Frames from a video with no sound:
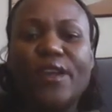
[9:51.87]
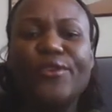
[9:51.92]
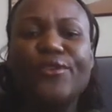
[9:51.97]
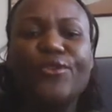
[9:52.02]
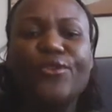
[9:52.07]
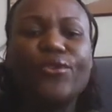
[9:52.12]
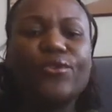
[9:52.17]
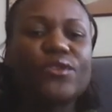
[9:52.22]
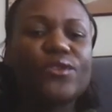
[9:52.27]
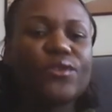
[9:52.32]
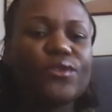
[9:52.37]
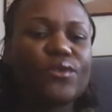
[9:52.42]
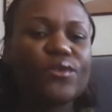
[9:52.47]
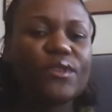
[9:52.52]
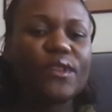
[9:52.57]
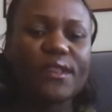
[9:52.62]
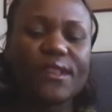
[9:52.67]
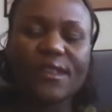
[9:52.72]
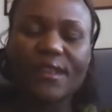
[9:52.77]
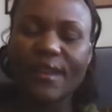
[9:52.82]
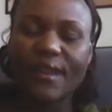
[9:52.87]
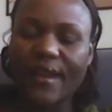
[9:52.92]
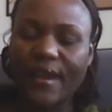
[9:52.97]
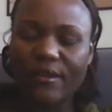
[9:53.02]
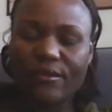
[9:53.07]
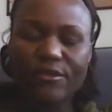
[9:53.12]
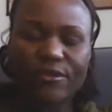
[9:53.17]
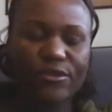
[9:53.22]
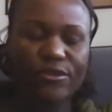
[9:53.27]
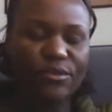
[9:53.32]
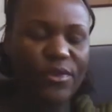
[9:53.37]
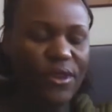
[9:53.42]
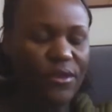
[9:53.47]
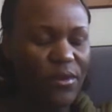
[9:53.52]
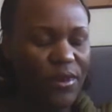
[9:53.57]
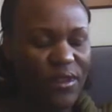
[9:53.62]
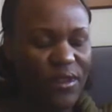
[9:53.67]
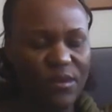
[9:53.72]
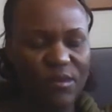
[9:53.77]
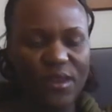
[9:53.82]
No student is allowed to meet
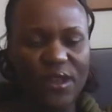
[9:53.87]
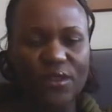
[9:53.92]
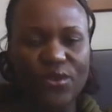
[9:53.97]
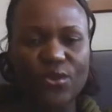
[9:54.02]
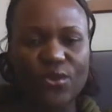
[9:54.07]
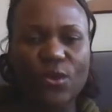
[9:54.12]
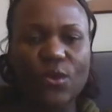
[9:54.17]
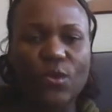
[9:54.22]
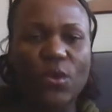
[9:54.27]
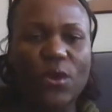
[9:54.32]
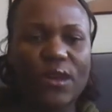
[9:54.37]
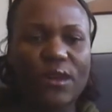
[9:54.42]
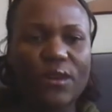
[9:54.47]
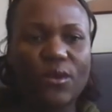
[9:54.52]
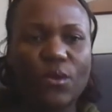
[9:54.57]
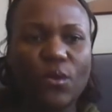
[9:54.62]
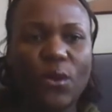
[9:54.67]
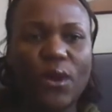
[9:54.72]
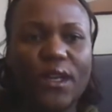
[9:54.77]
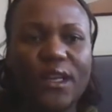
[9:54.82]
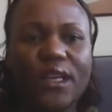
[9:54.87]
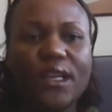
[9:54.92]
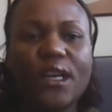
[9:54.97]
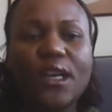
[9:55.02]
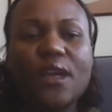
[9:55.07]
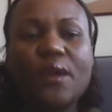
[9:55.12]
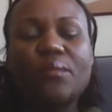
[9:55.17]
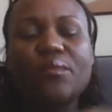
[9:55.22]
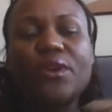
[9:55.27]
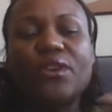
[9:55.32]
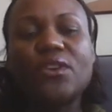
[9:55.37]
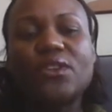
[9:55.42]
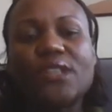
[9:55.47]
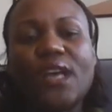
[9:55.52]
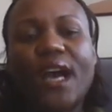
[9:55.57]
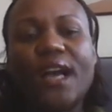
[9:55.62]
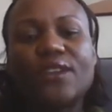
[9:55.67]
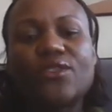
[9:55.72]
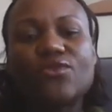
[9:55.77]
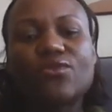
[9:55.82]
with a mentor one-on-one, because
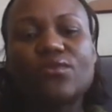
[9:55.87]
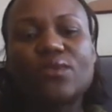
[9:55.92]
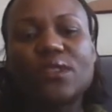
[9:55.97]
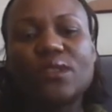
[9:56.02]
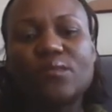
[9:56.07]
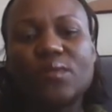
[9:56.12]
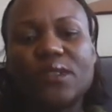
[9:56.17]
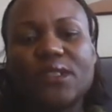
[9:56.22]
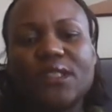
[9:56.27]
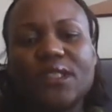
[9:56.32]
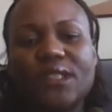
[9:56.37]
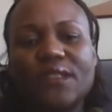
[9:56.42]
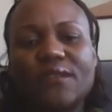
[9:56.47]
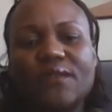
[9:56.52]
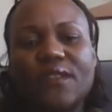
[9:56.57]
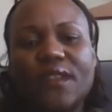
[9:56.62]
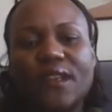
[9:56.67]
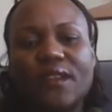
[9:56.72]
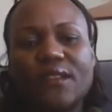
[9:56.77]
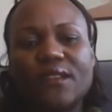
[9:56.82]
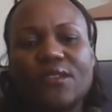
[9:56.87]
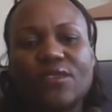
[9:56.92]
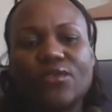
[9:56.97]
I truly believe that